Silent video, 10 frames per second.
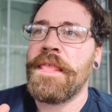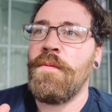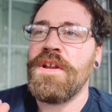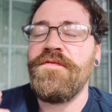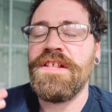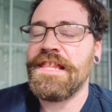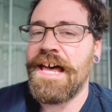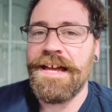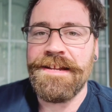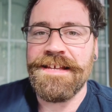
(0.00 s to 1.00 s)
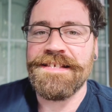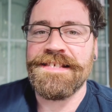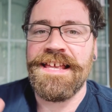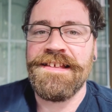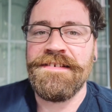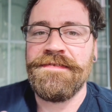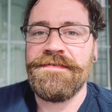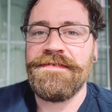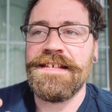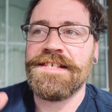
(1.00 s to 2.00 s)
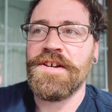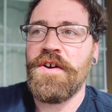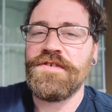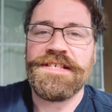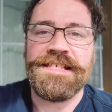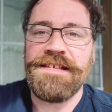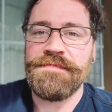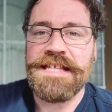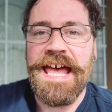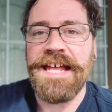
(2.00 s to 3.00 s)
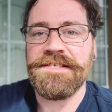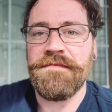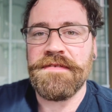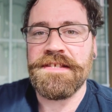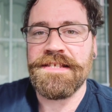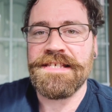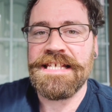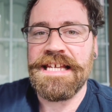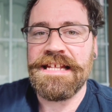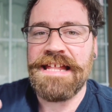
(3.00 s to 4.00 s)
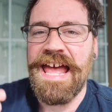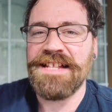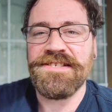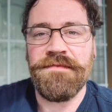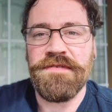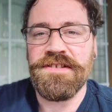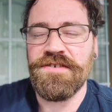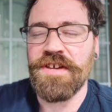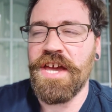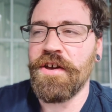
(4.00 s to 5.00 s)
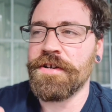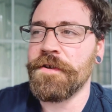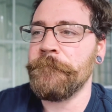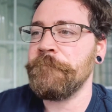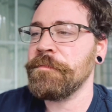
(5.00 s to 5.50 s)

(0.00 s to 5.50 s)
Whatever the line is, this cigar just seems to add something to the scene. It adds something to their character.